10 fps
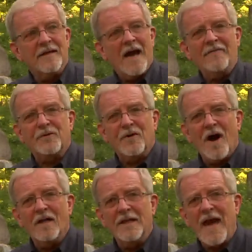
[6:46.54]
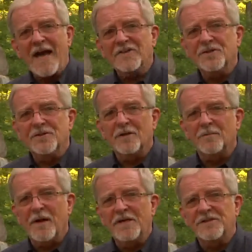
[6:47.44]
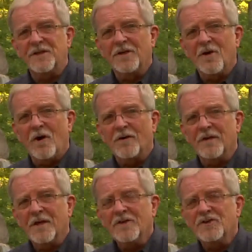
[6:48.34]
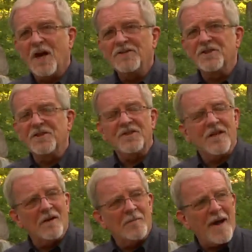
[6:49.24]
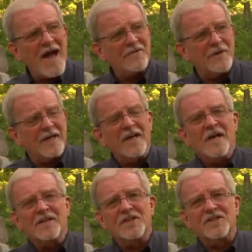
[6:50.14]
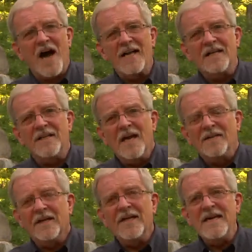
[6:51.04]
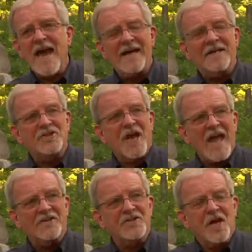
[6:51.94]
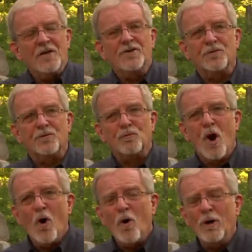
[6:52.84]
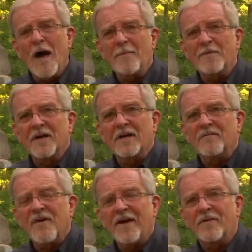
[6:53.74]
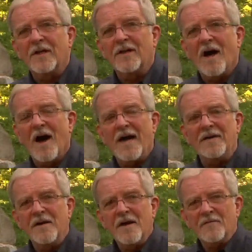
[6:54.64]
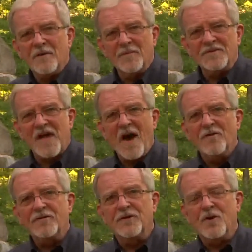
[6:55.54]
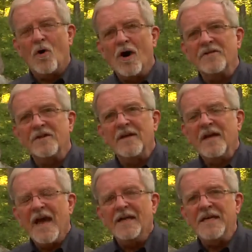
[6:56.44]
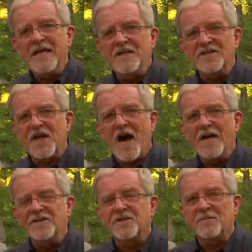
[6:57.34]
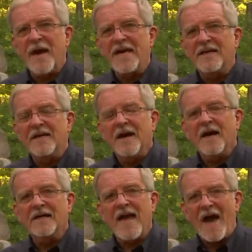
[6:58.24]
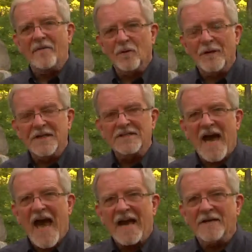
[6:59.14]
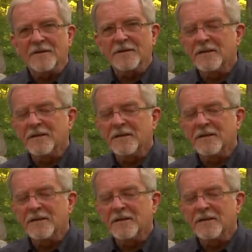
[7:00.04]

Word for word: after all the action took place to the north, Judson Kilpatrick decided that he had a chance to roll up the Confederate line from south to north, and he decides to make a cavalry attack.